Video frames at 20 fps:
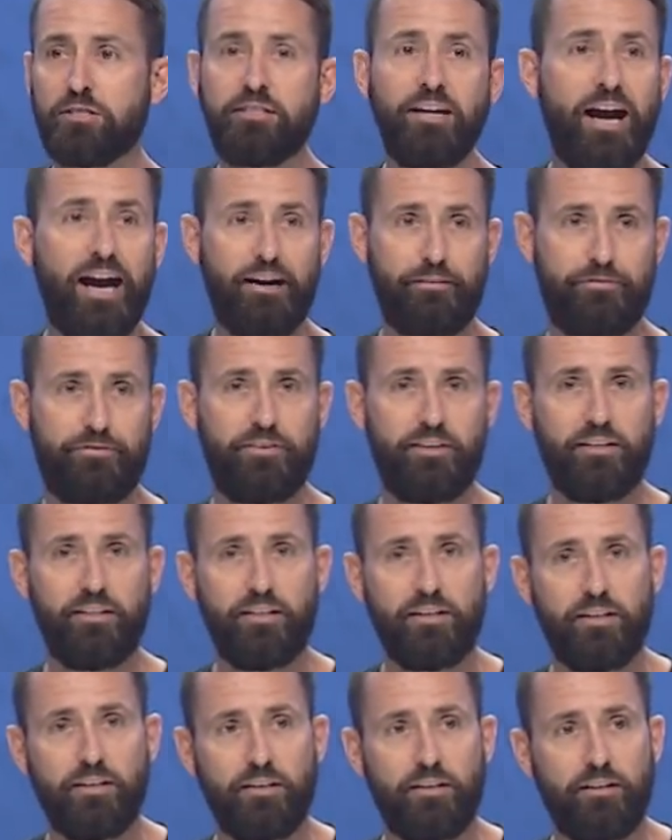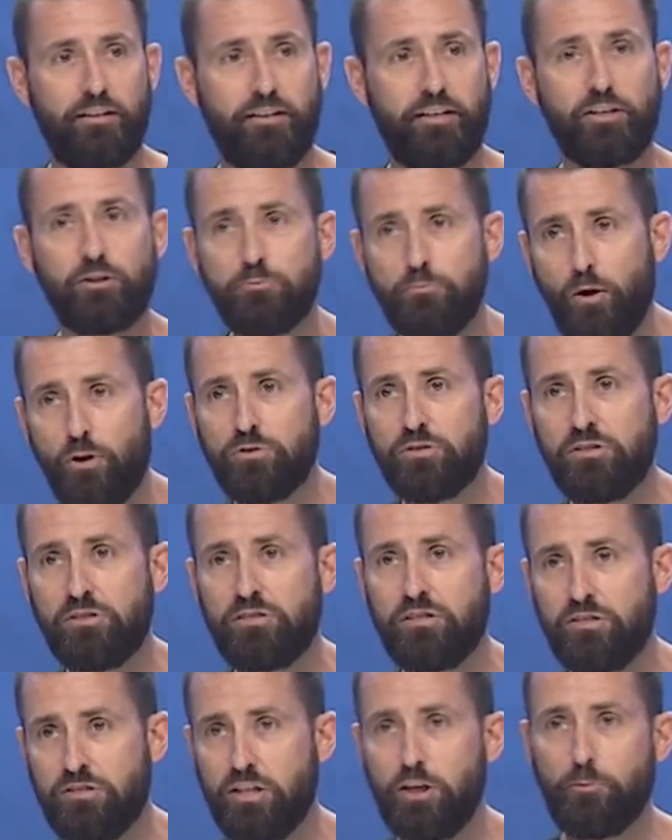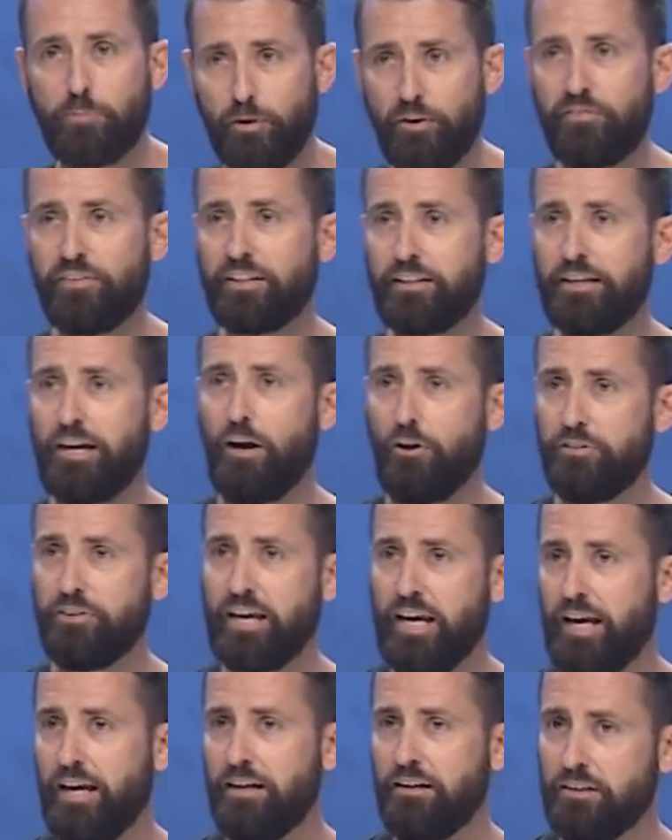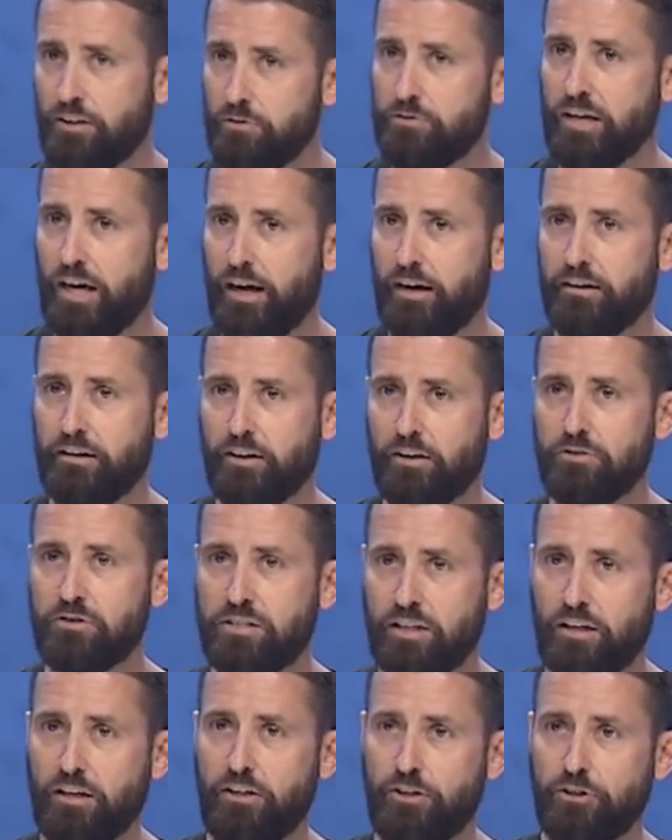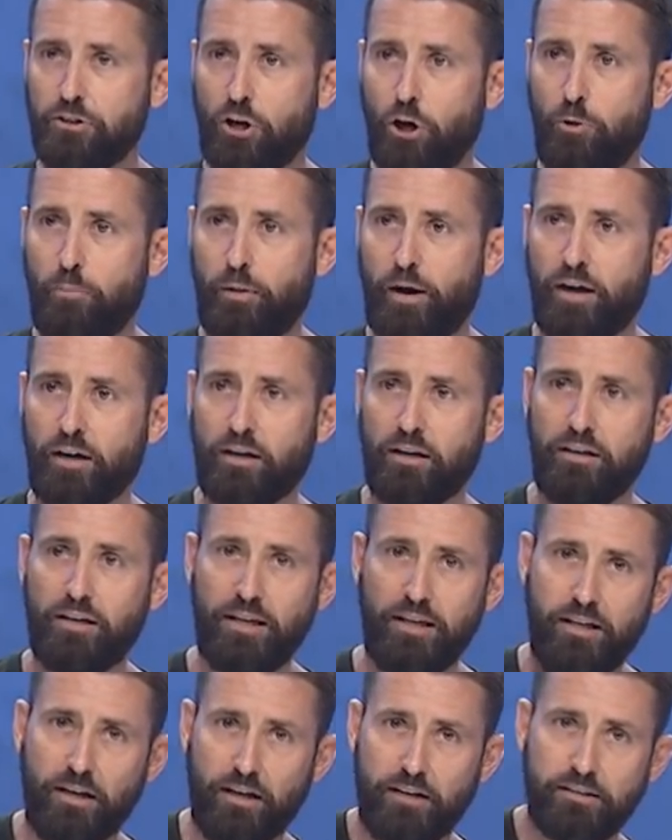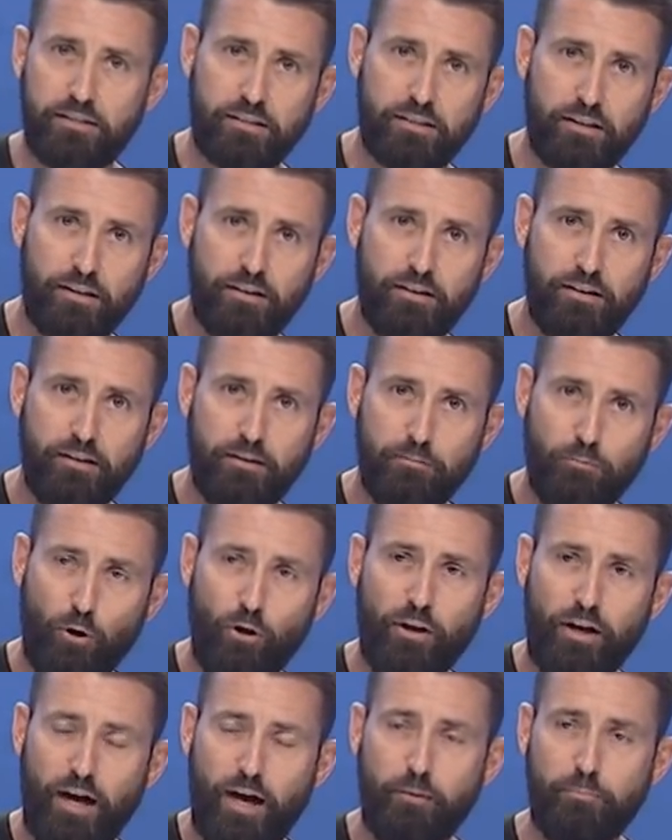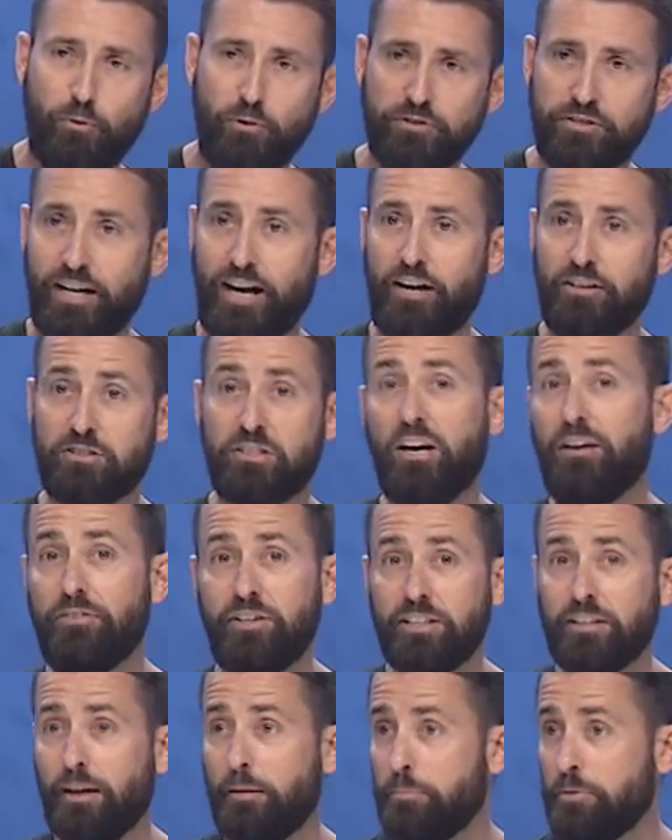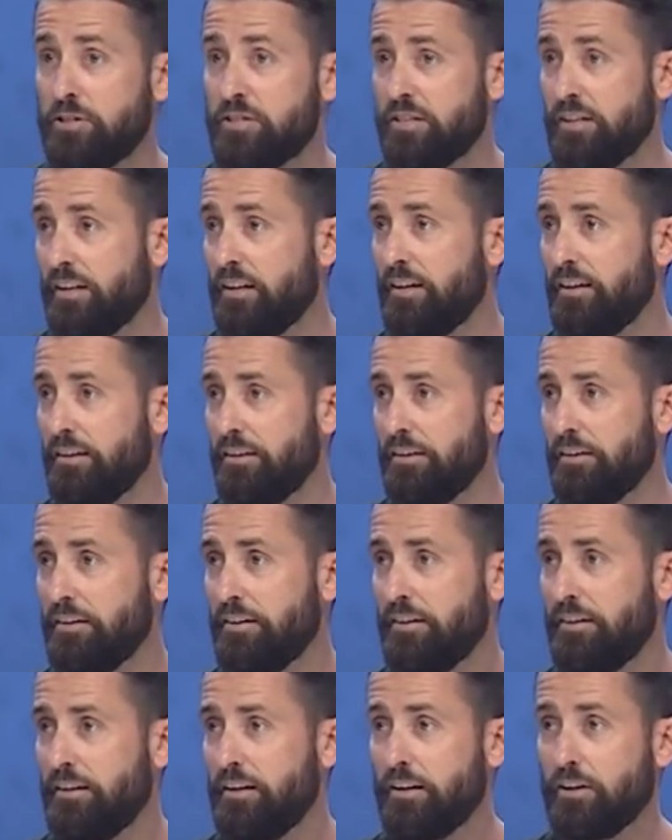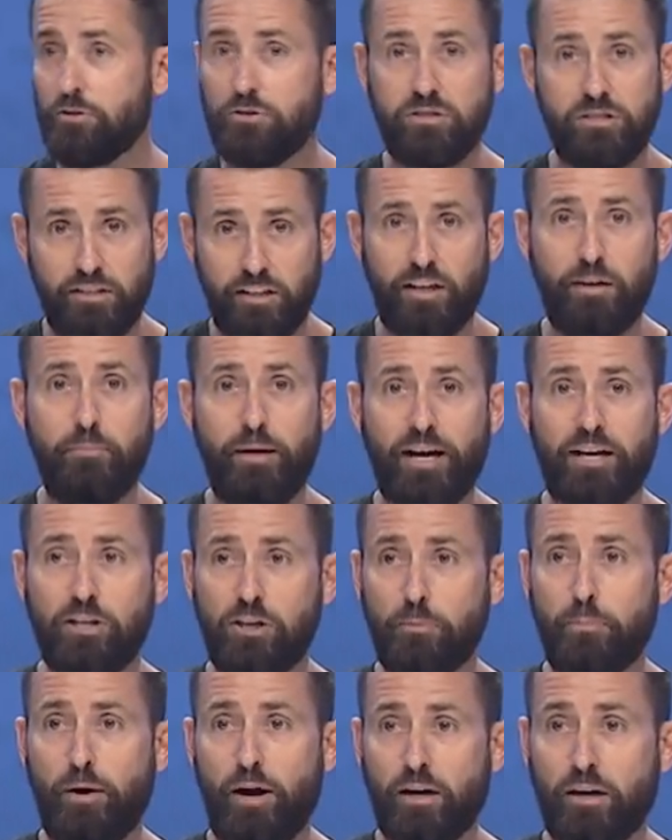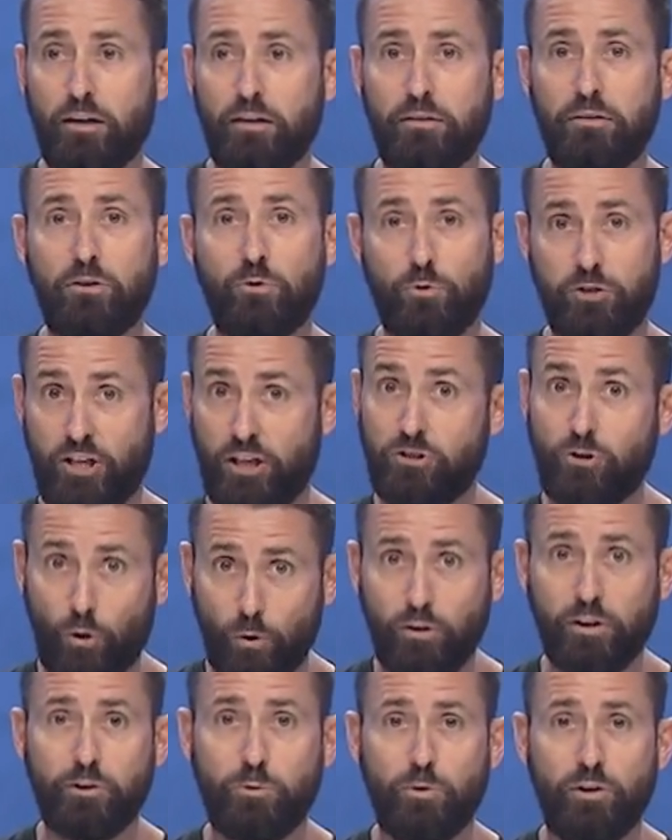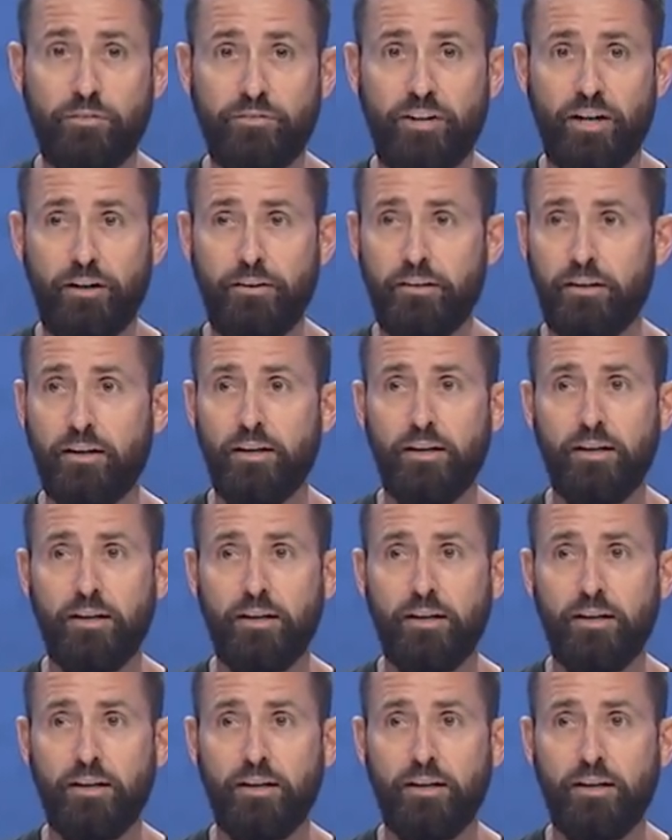a staff. And he goes, Moses, you see your perfectly healthy hand? He goes, Yeah. He goes, Stick it in your coat pocket. He does. Pull it out, pulls it out. It's covered in leprosy. He goes, Stick it back in your pocket, which I totally would have done.